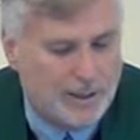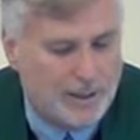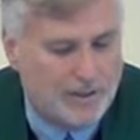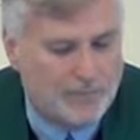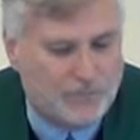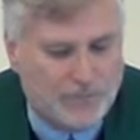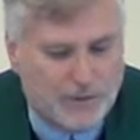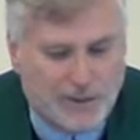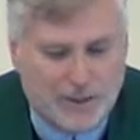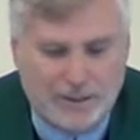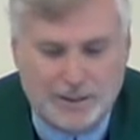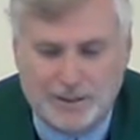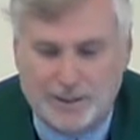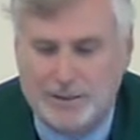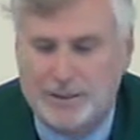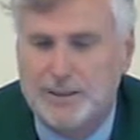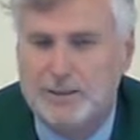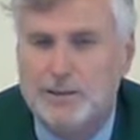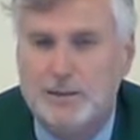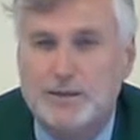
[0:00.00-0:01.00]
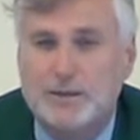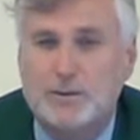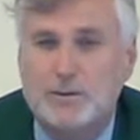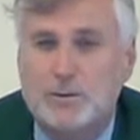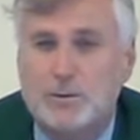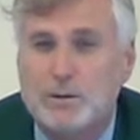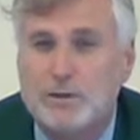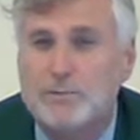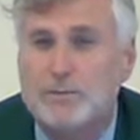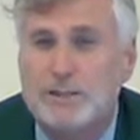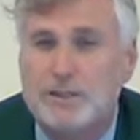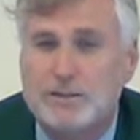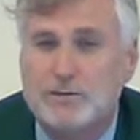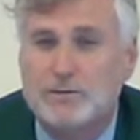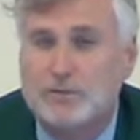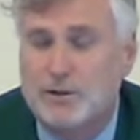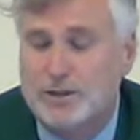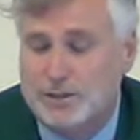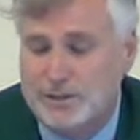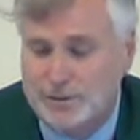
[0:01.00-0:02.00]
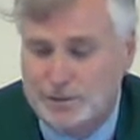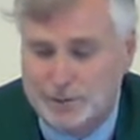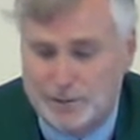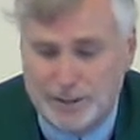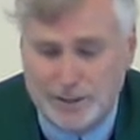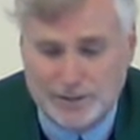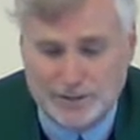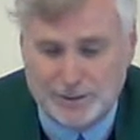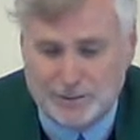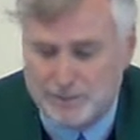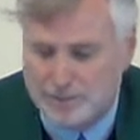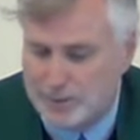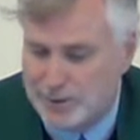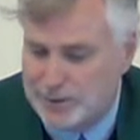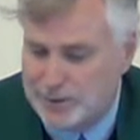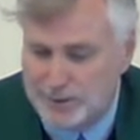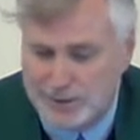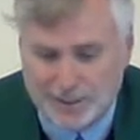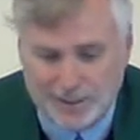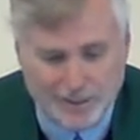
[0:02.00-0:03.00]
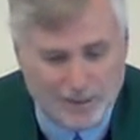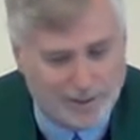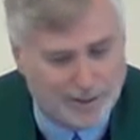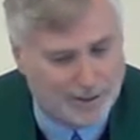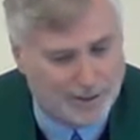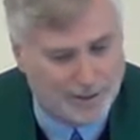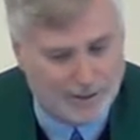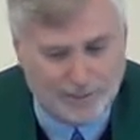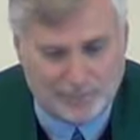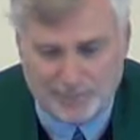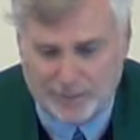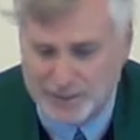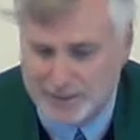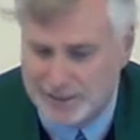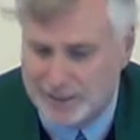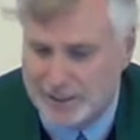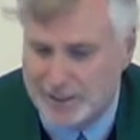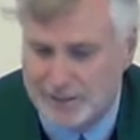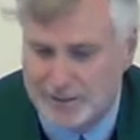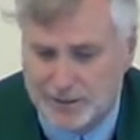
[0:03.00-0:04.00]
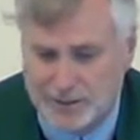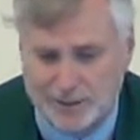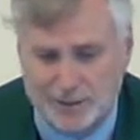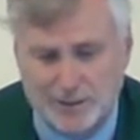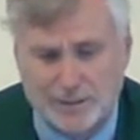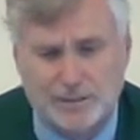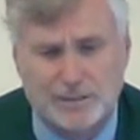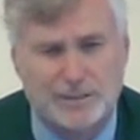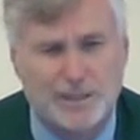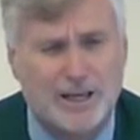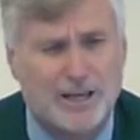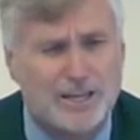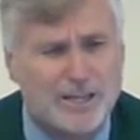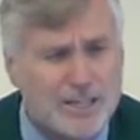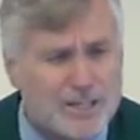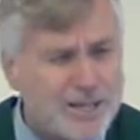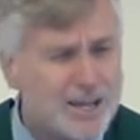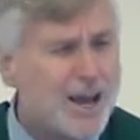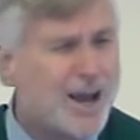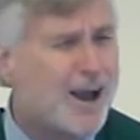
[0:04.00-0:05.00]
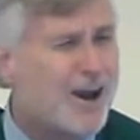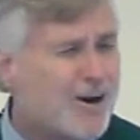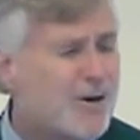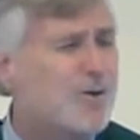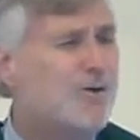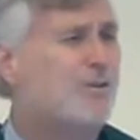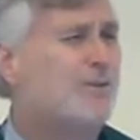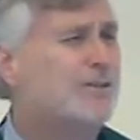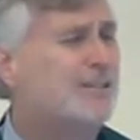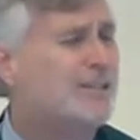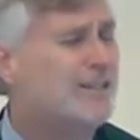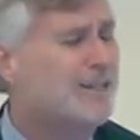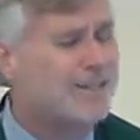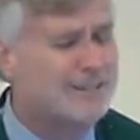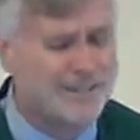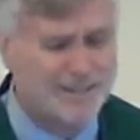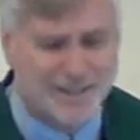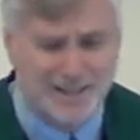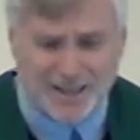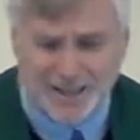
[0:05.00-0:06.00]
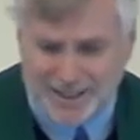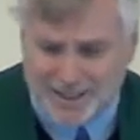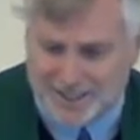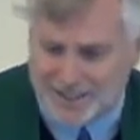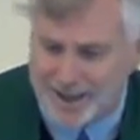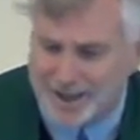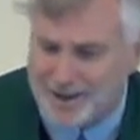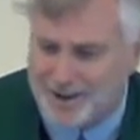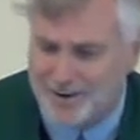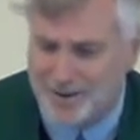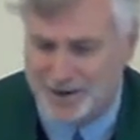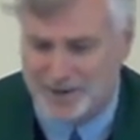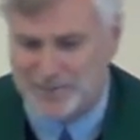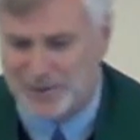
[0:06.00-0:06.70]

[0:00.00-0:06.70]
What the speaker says: And finally, a young woman in frustration broke into the conversation and said, "No, just no.